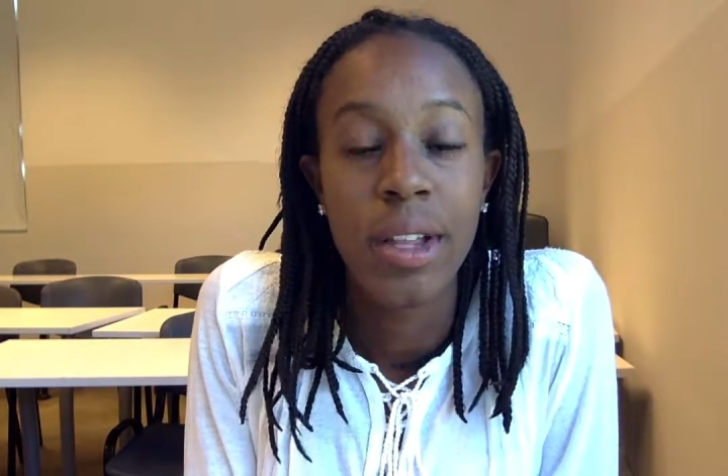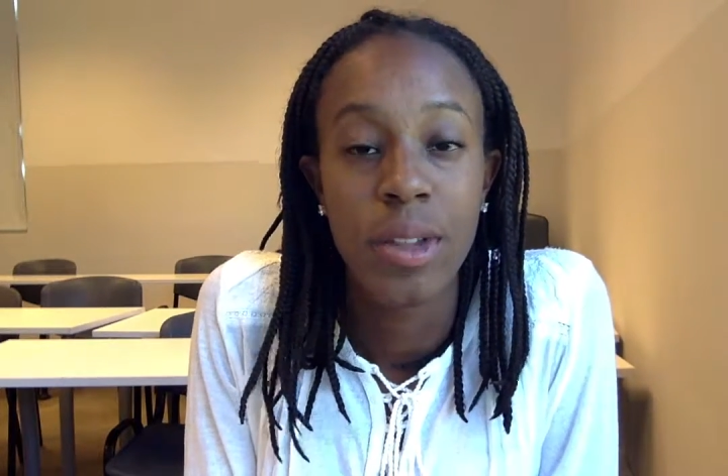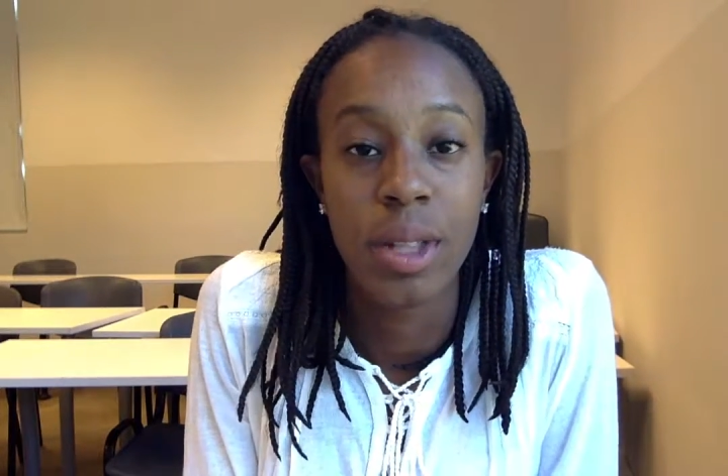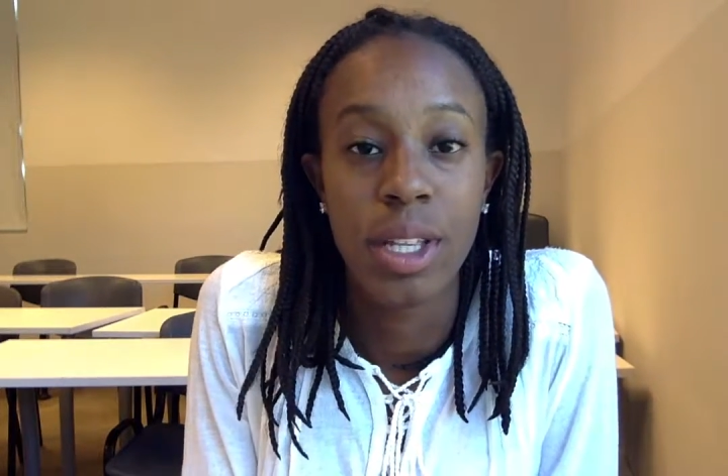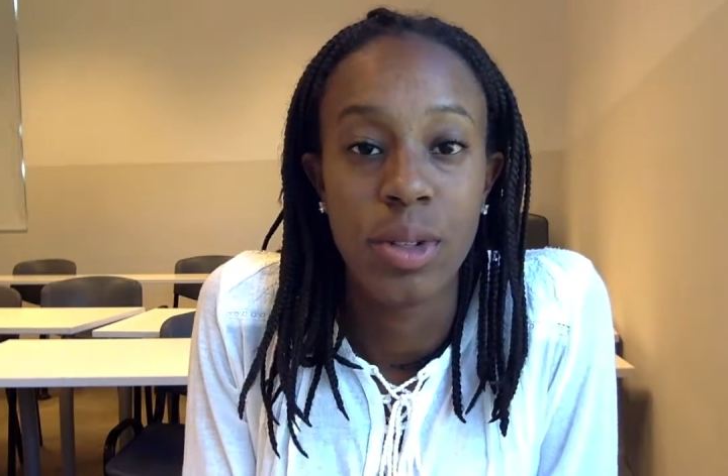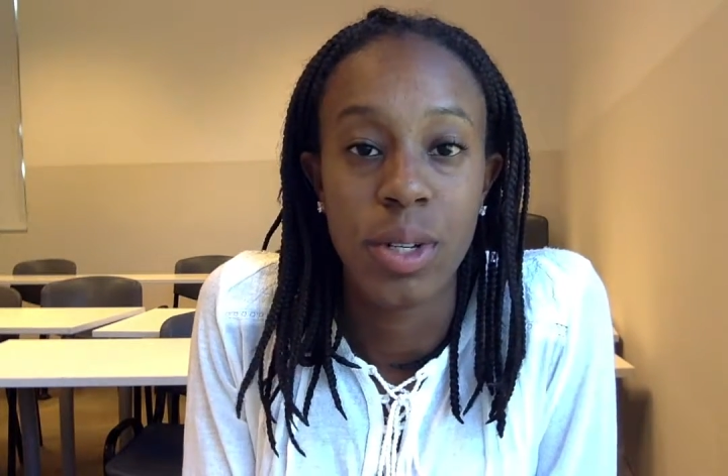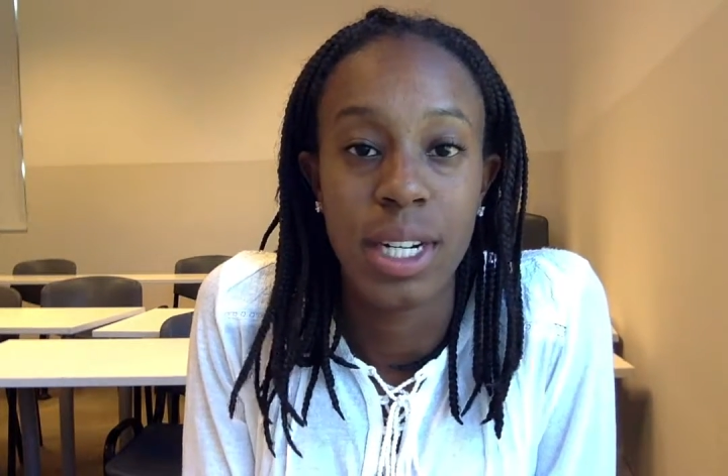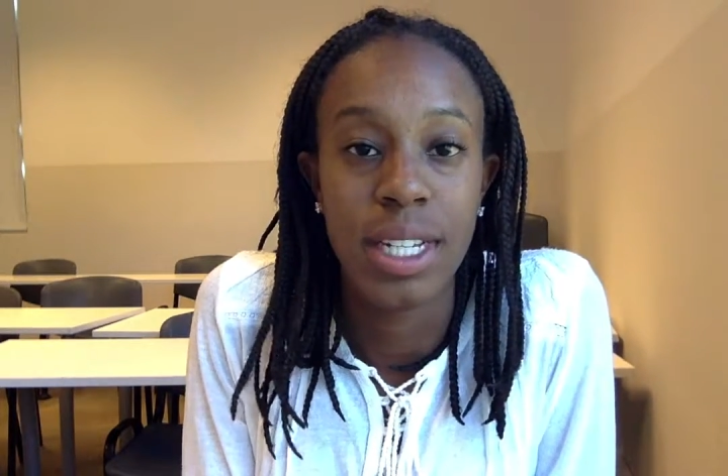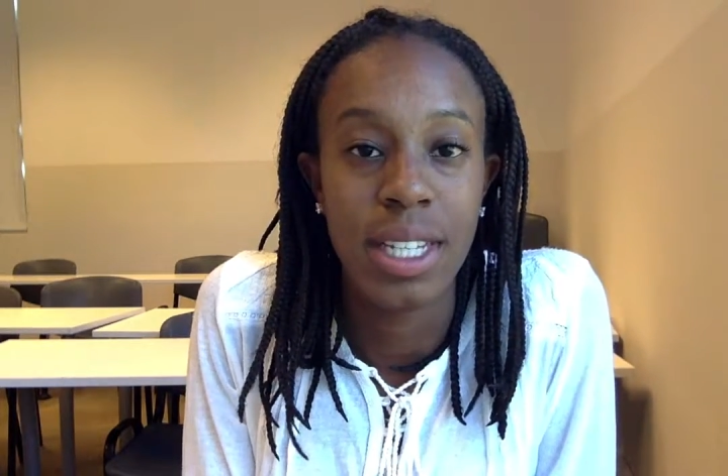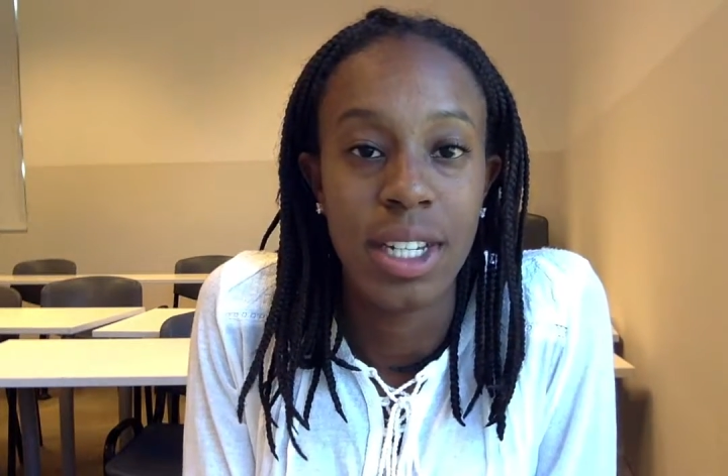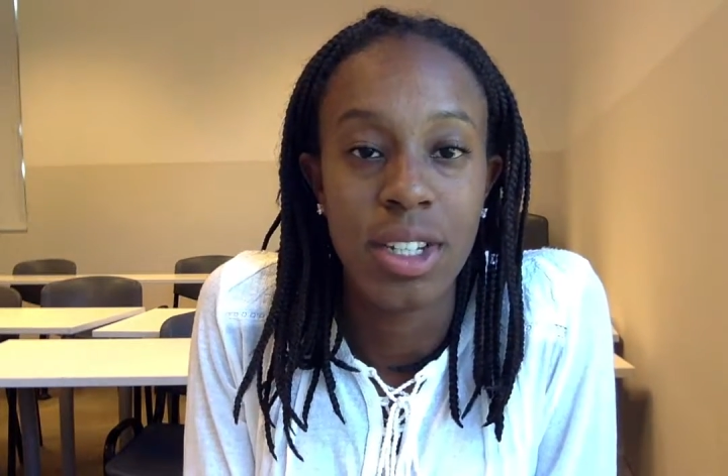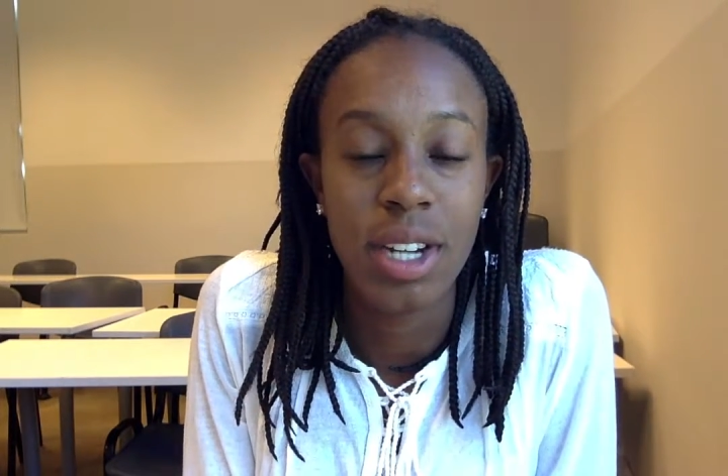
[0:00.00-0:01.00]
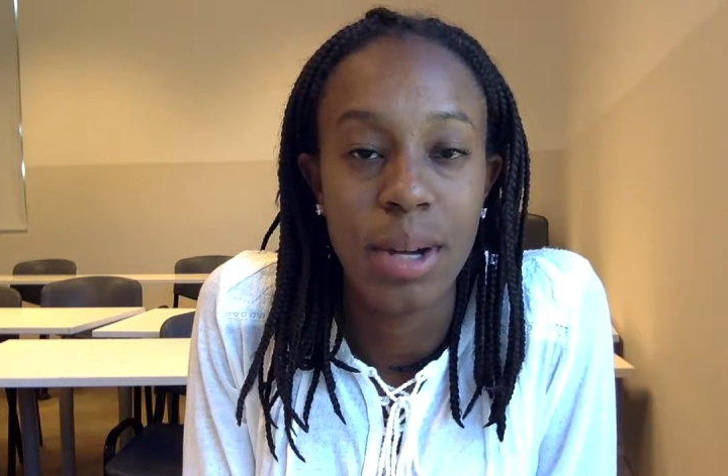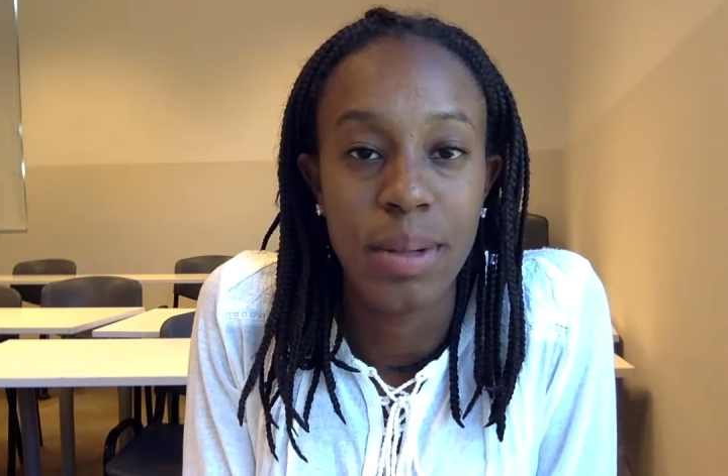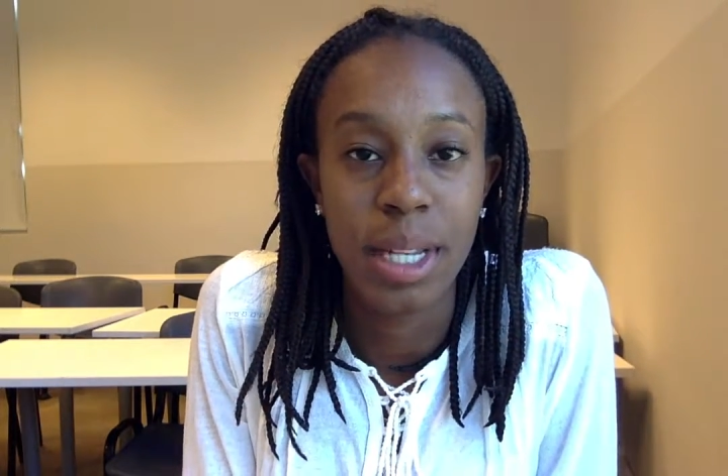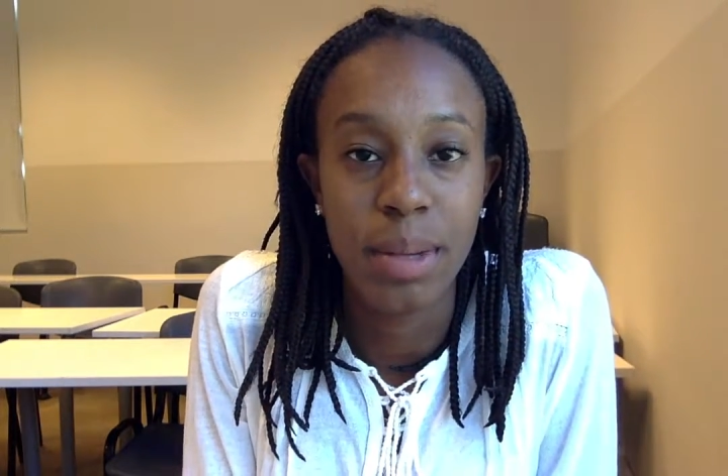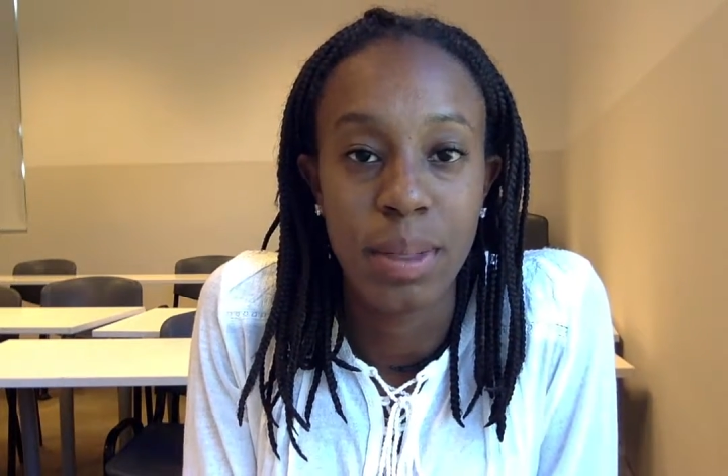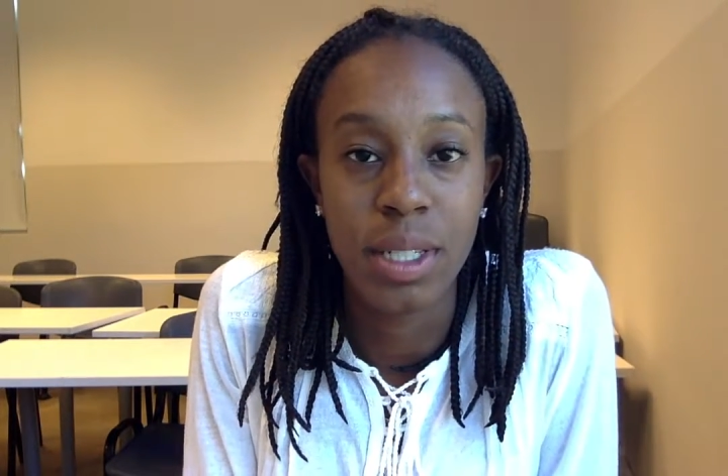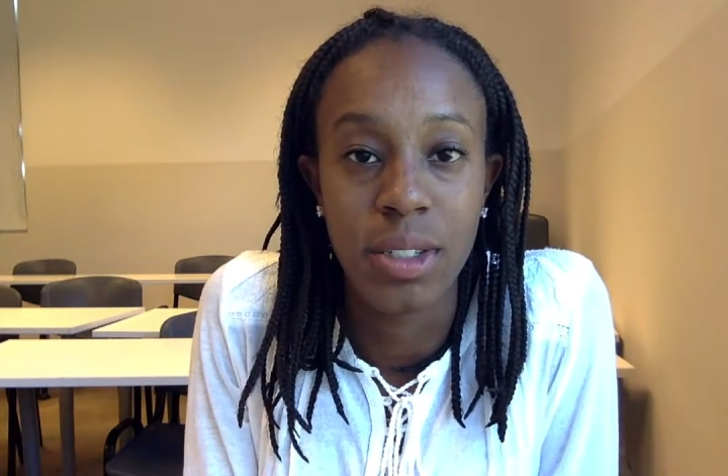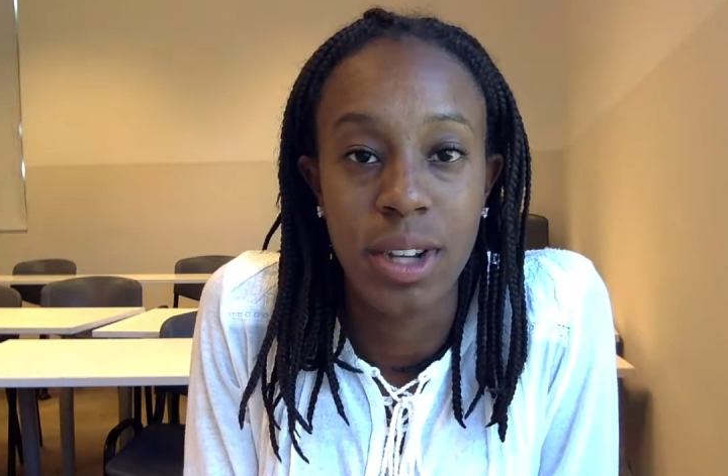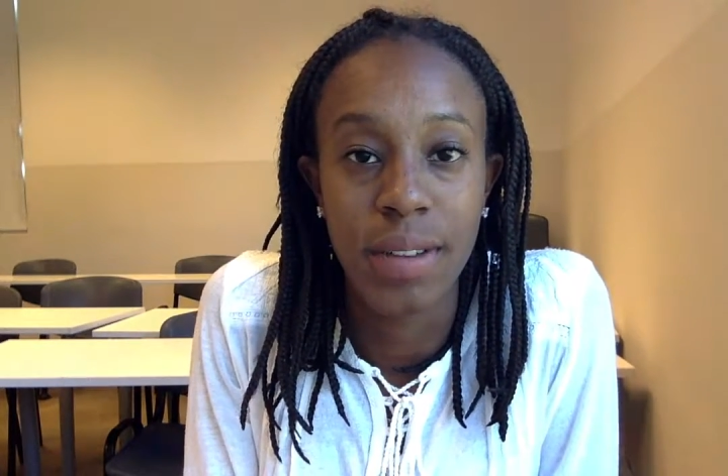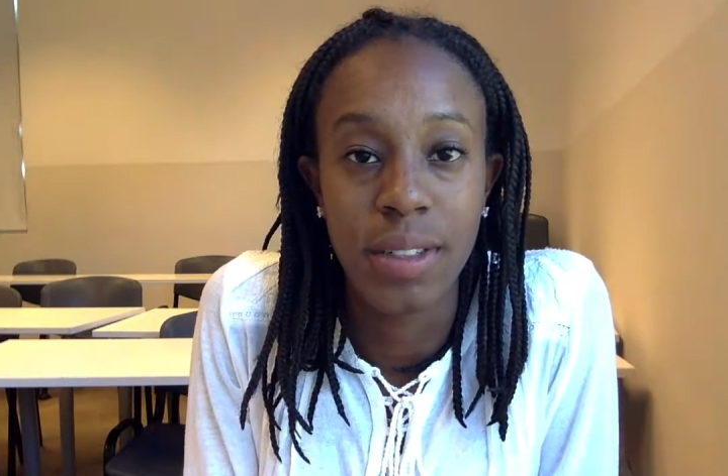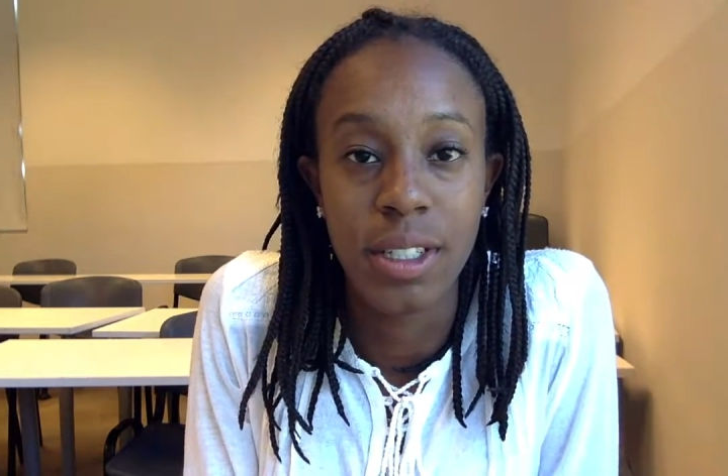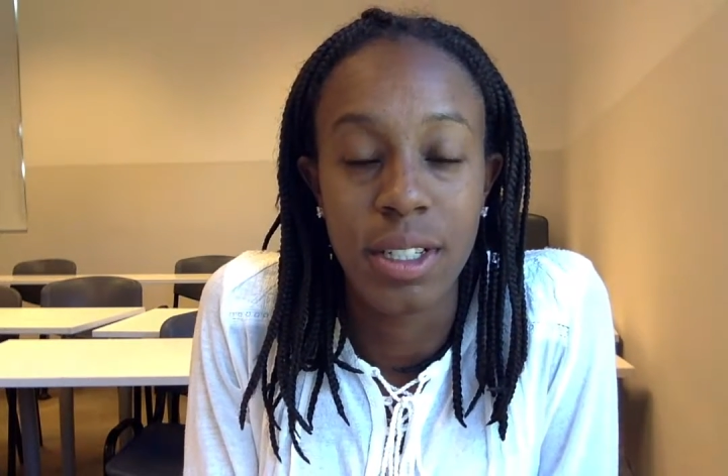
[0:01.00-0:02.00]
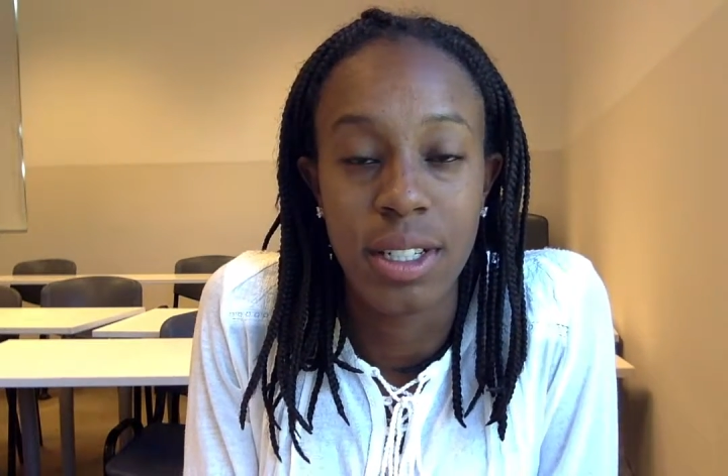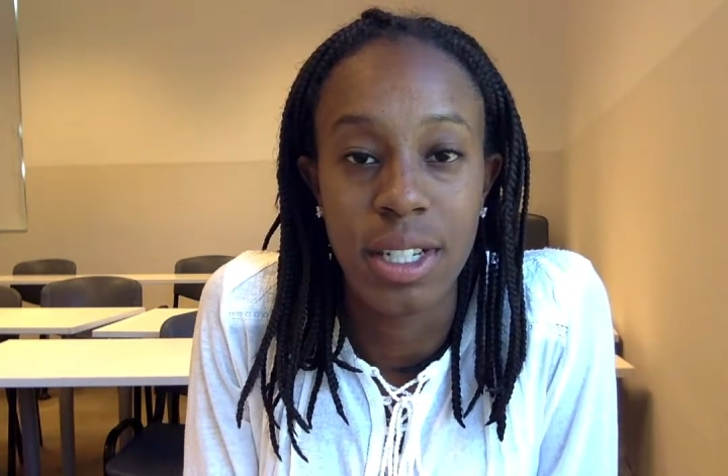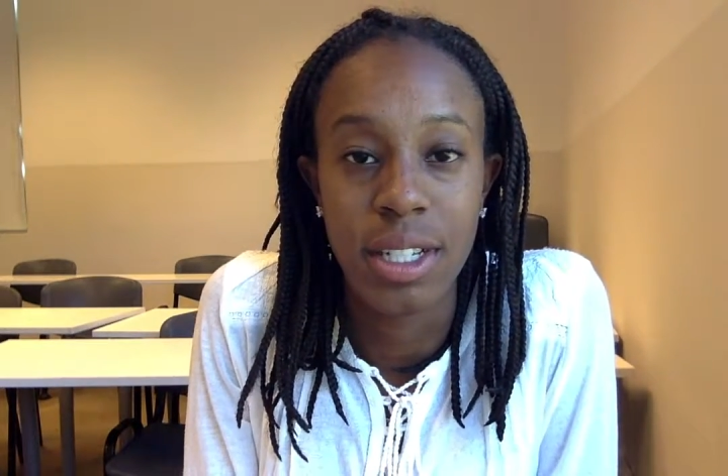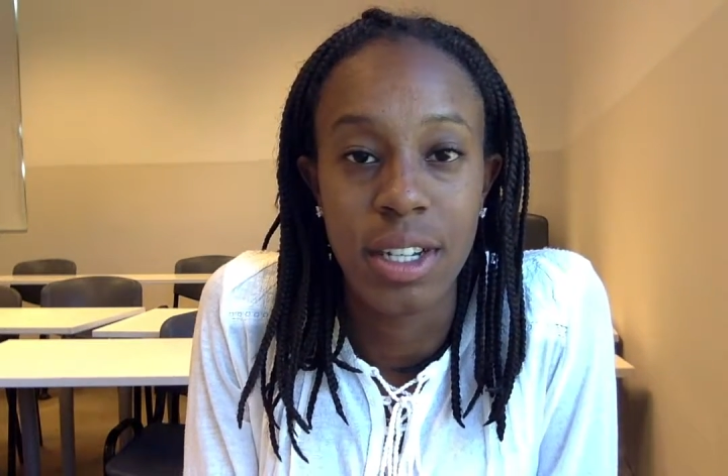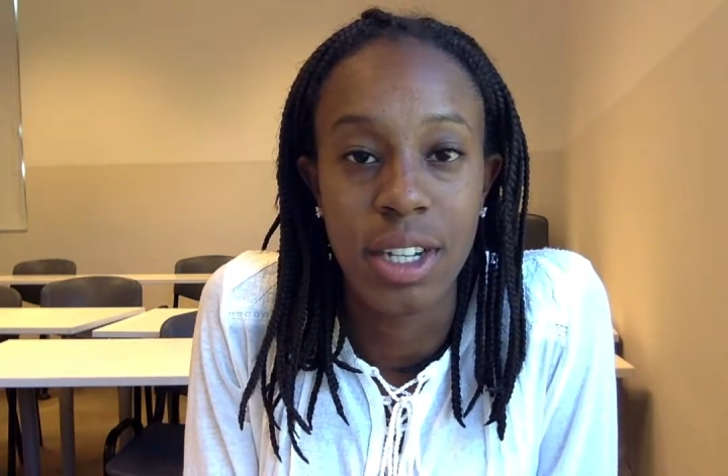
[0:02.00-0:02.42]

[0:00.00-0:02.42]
Through this organization, I was able to travel to Sydney,